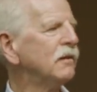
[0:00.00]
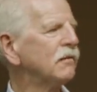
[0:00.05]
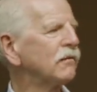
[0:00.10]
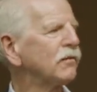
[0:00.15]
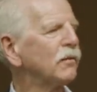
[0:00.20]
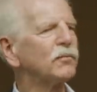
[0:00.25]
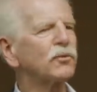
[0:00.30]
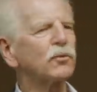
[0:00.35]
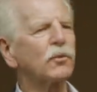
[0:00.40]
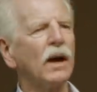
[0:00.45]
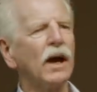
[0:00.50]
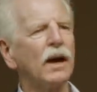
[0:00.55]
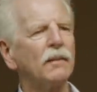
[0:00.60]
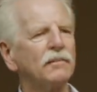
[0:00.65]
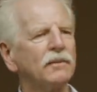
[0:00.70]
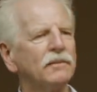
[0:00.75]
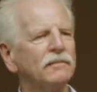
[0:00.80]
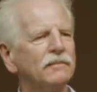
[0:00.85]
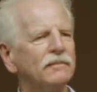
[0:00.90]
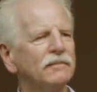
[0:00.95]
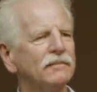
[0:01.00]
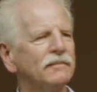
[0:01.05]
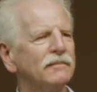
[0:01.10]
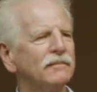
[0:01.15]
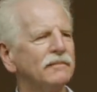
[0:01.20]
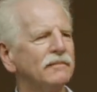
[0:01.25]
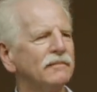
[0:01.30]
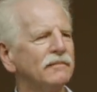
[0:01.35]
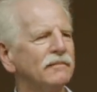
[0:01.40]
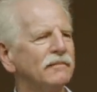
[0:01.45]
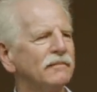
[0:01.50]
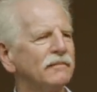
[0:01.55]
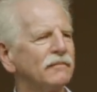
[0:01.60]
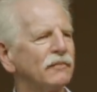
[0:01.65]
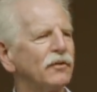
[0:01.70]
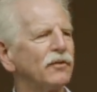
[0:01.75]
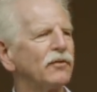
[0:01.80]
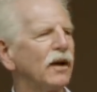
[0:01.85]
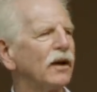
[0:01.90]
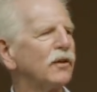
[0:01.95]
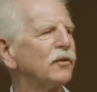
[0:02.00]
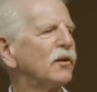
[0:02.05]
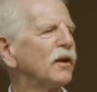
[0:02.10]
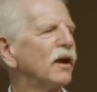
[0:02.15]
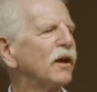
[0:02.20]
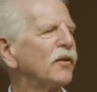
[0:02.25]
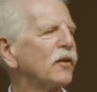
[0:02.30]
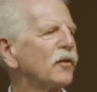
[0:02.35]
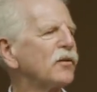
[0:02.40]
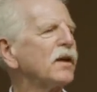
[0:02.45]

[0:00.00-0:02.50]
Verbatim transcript: from scrap. Recycle other